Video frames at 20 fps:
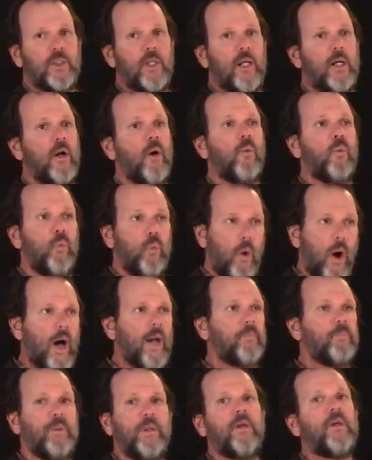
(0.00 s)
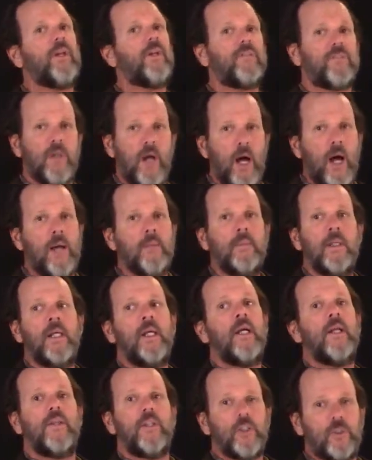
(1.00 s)
You got to know what period of time
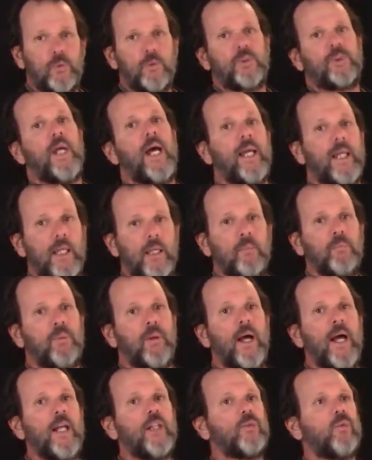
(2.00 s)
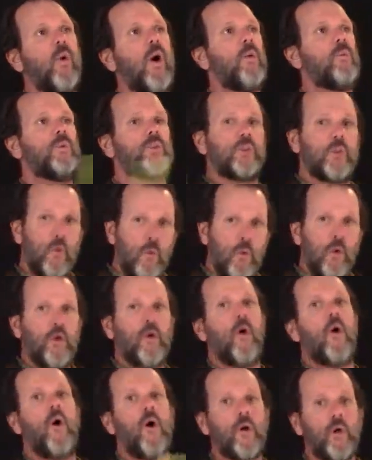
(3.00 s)
this was taking place, what was
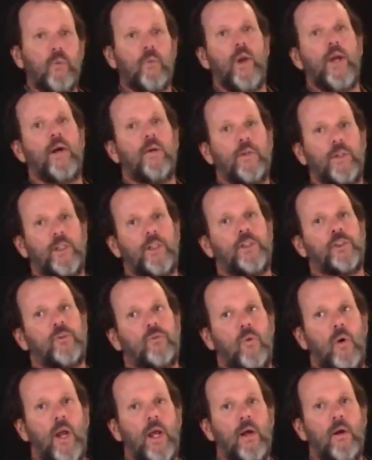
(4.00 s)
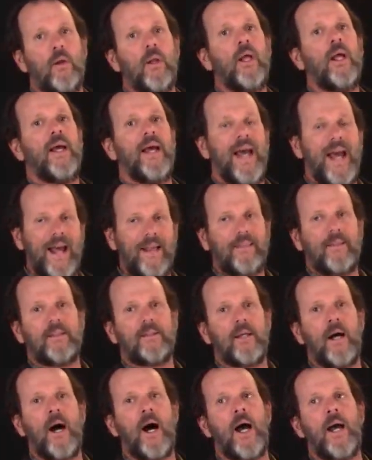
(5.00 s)
going on around Israel at the
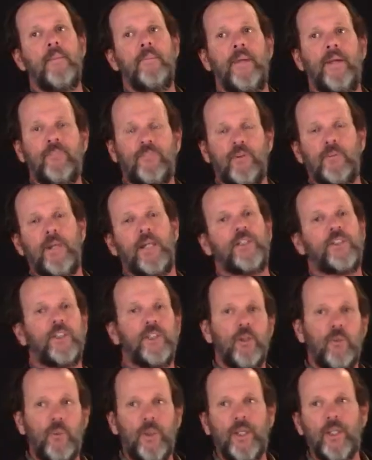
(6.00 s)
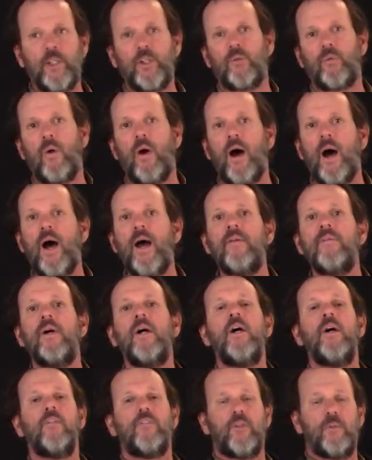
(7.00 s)
time, information that we can derive
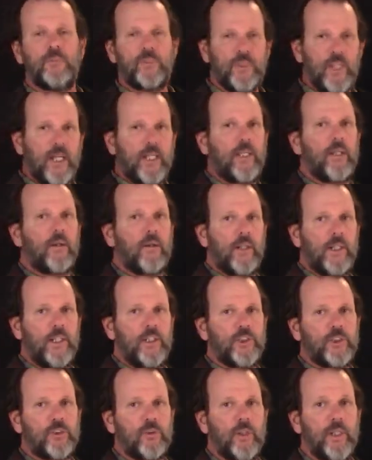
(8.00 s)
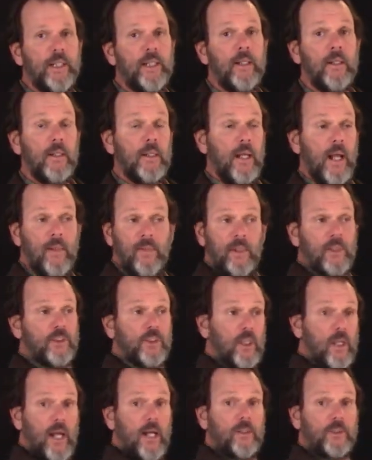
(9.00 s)
from secular history, and
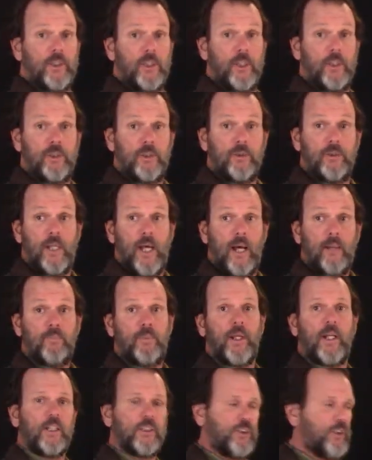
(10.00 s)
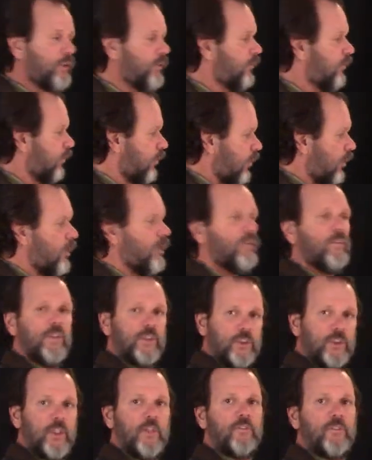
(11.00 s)
this allows you to do that because you've learned
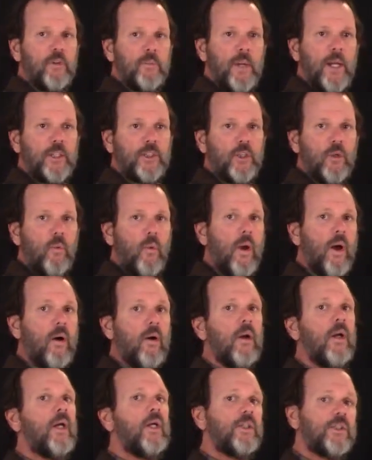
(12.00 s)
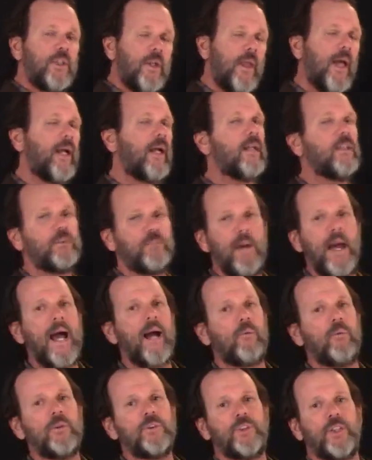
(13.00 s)
this information well. So that comes
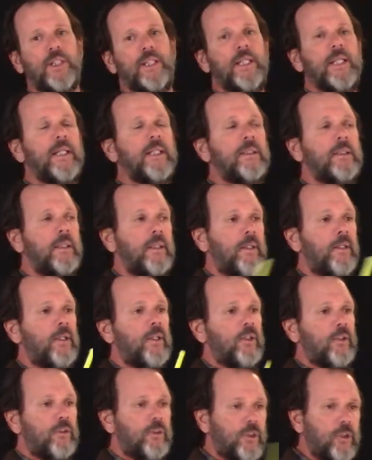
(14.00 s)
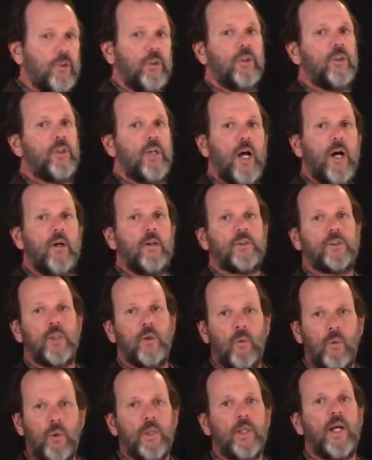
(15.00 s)
back once again to your notes
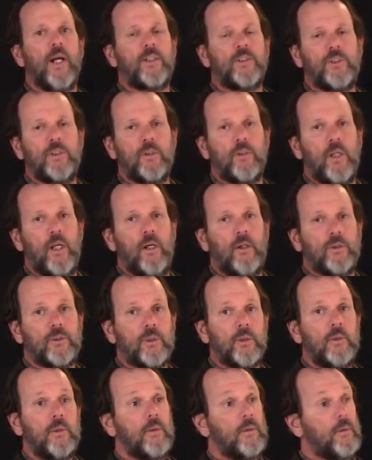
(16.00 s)
and organizing your notes.